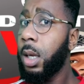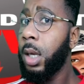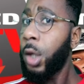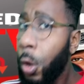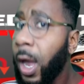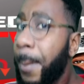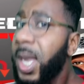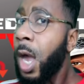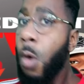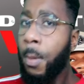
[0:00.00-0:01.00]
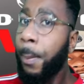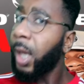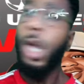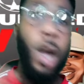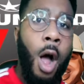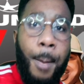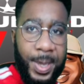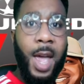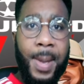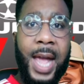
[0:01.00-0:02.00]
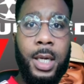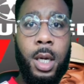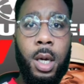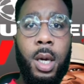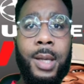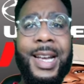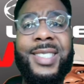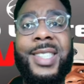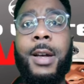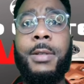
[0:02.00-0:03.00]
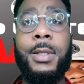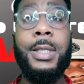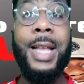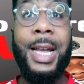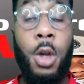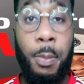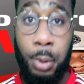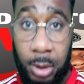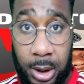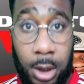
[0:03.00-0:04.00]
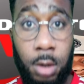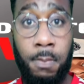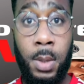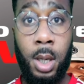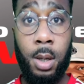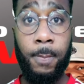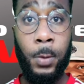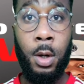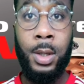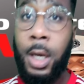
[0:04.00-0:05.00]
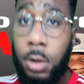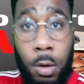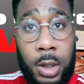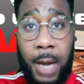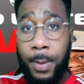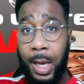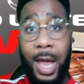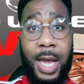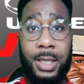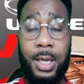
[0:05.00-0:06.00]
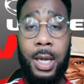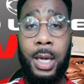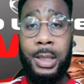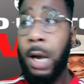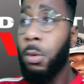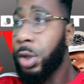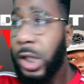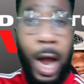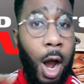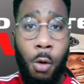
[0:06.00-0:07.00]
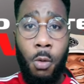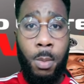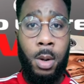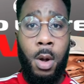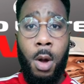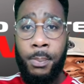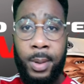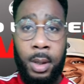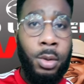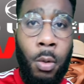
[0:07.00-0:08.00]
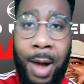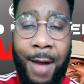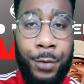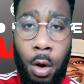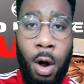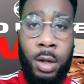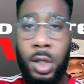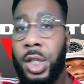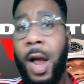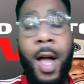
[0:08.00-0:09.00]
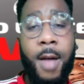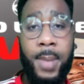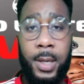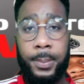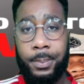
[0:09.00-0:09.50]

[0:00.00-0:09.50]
You can beat a woman, but you can't beat a man. That sounds like your pussy to me. You know, that's those type of guys that will shout at a woman, but don't have the heart to shout at a man.